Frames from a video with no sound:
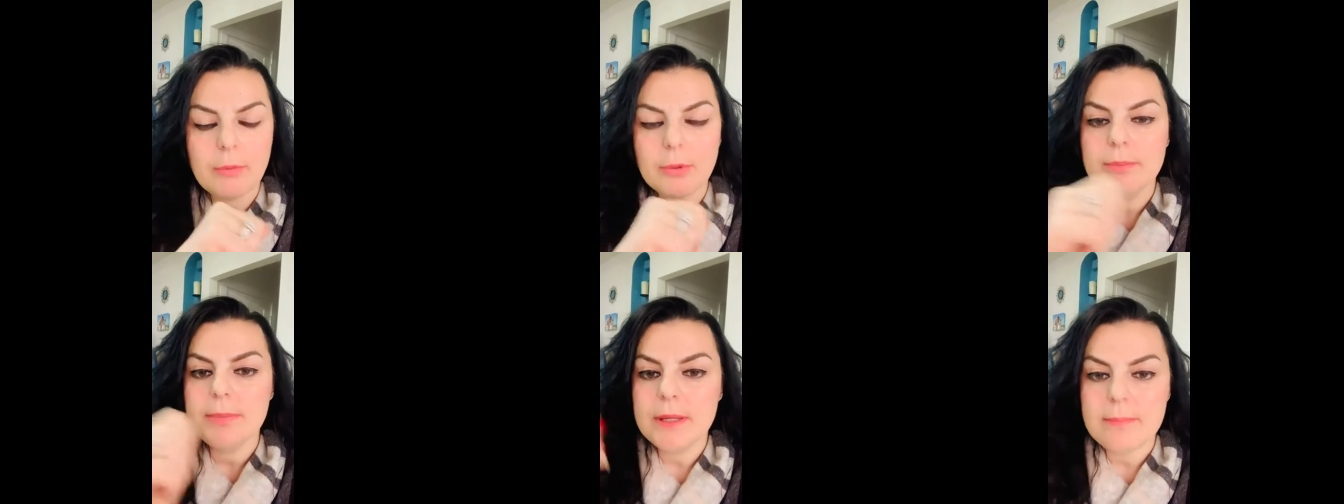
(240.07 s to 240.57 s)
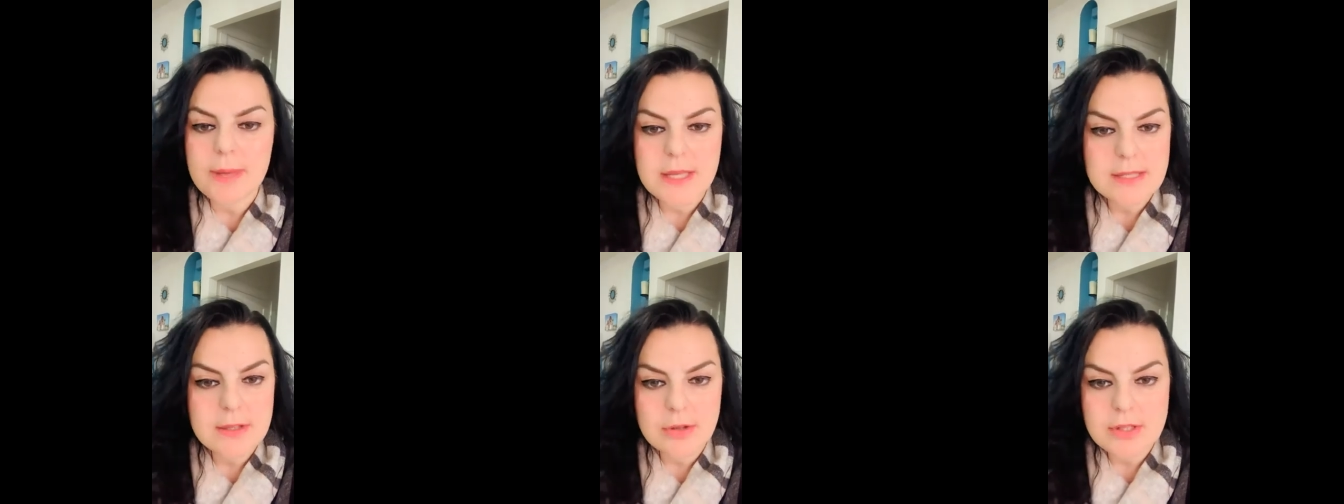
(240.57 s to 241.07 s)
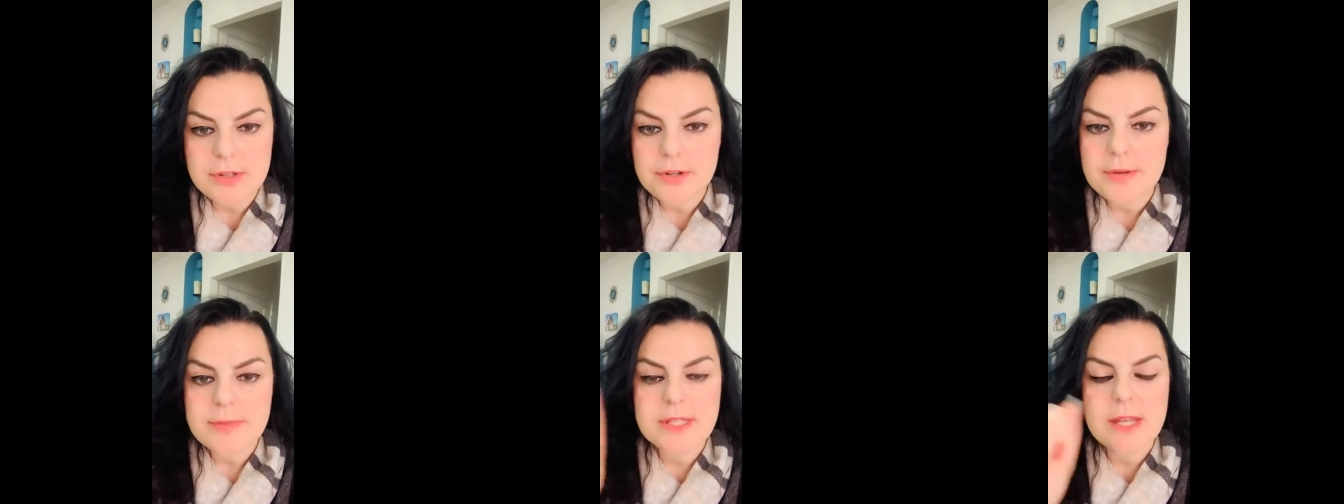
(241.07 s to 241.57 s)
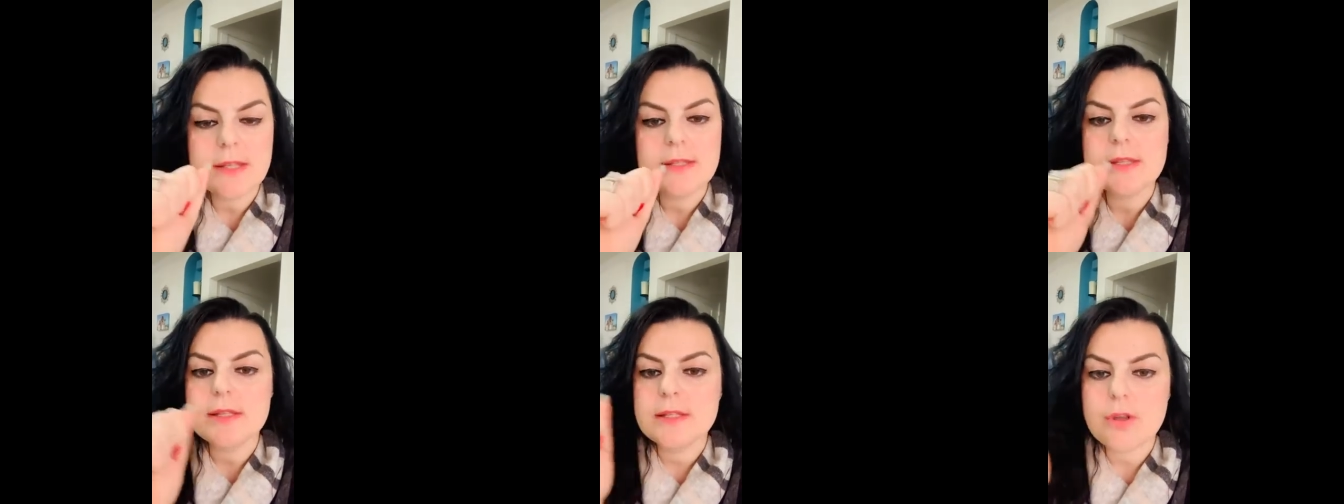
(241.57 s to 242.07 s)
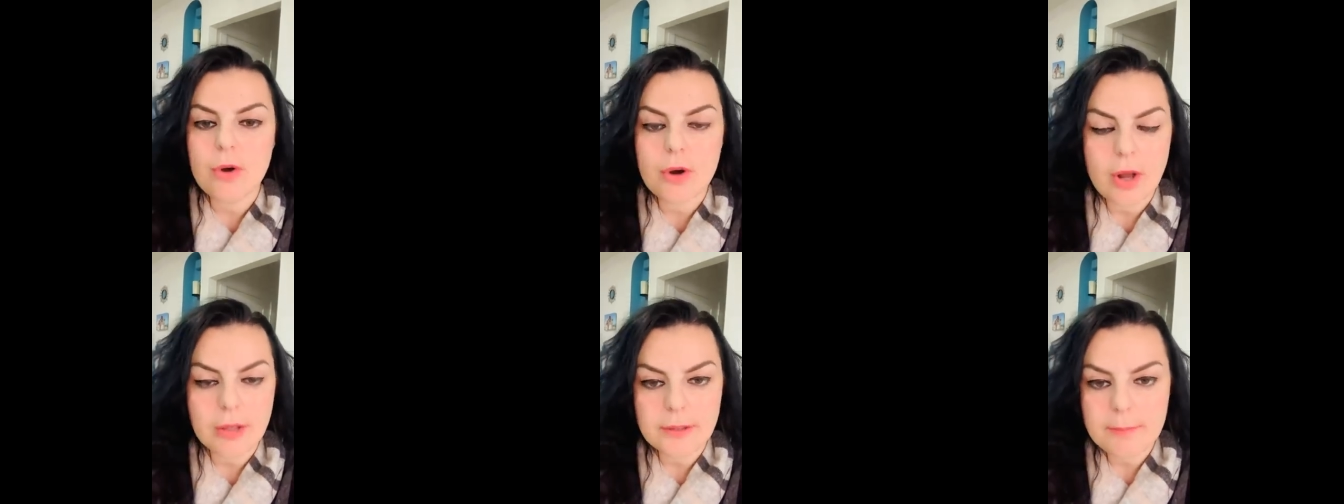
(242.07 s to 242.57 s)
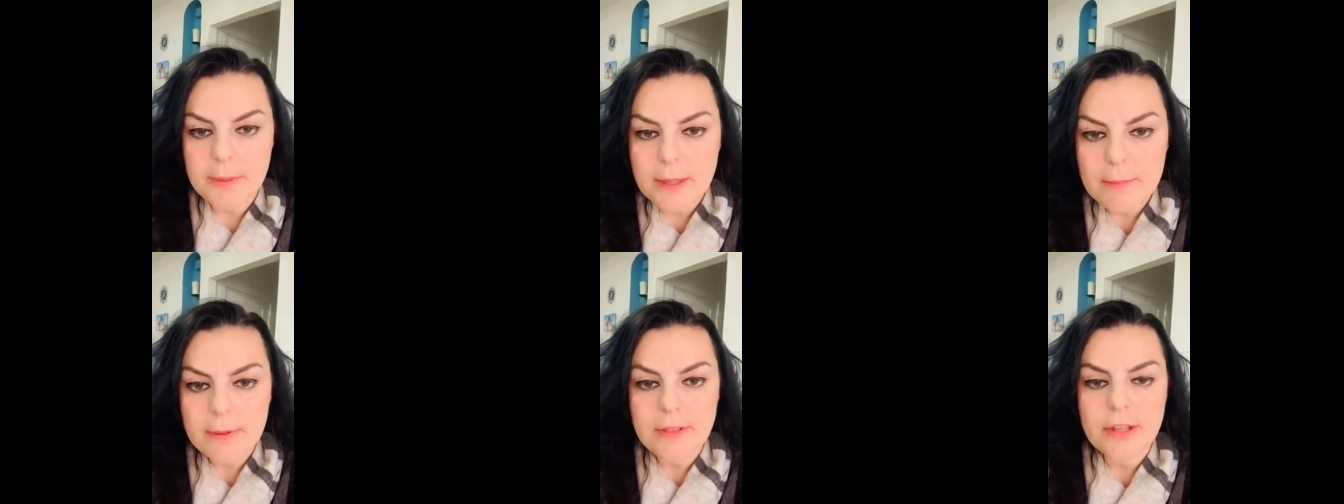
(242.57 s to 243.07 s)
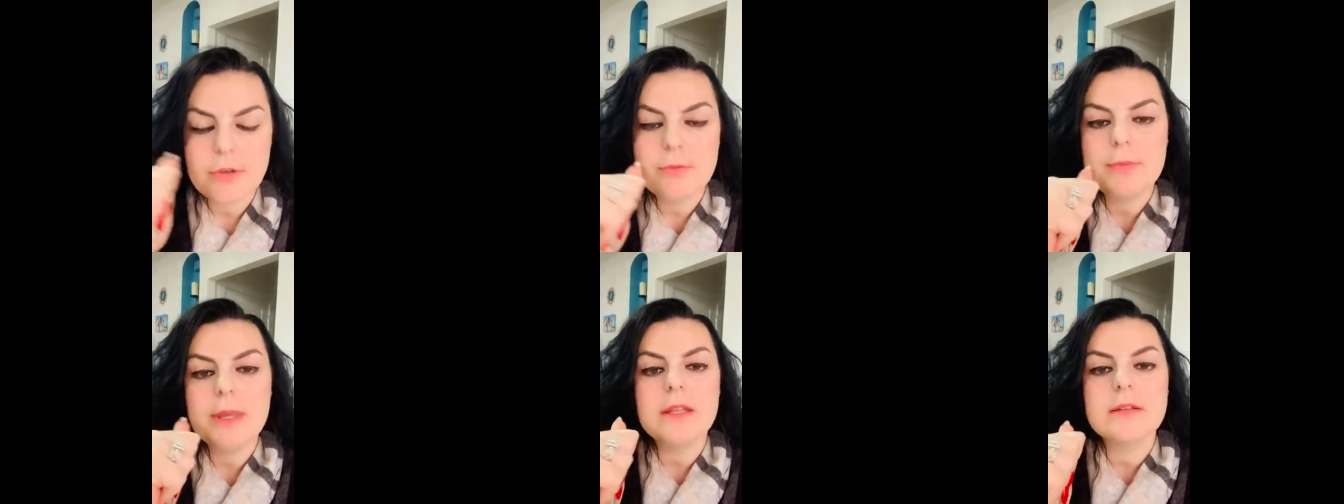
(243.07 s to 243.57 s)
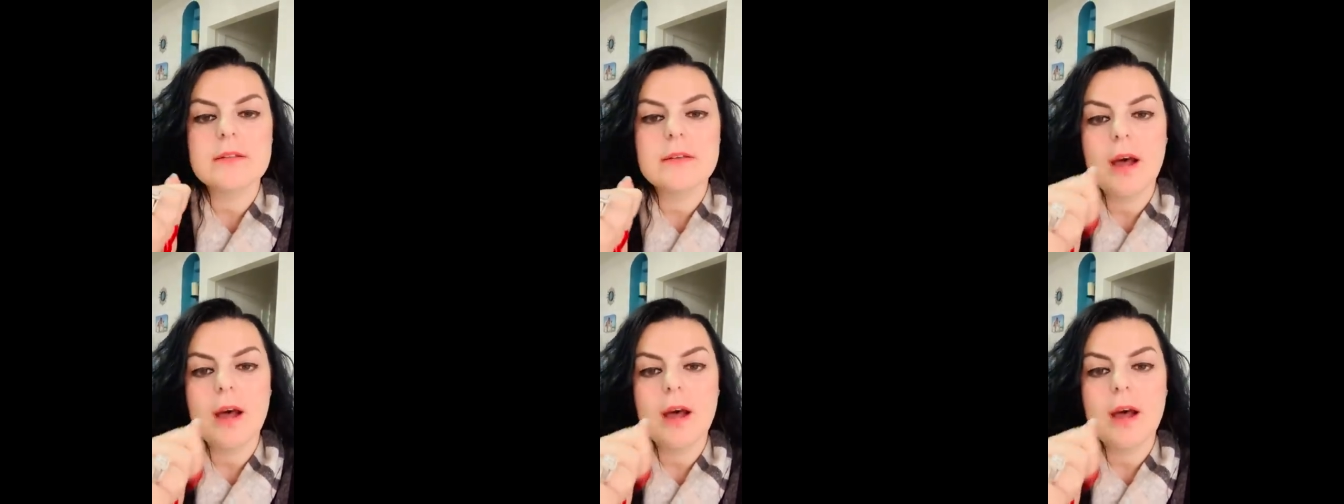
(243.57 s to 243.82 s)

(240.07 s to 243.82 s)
be based on circumstances or on the people that you meet.